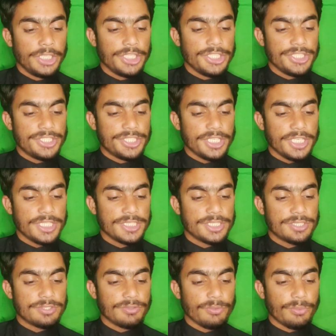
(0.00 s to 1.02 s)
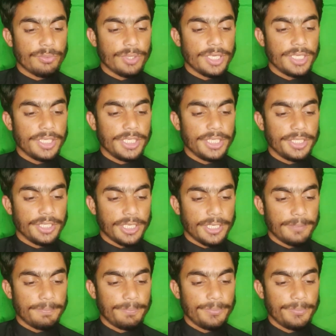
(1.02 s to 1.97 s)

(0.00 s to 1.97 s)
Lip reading: in just one area.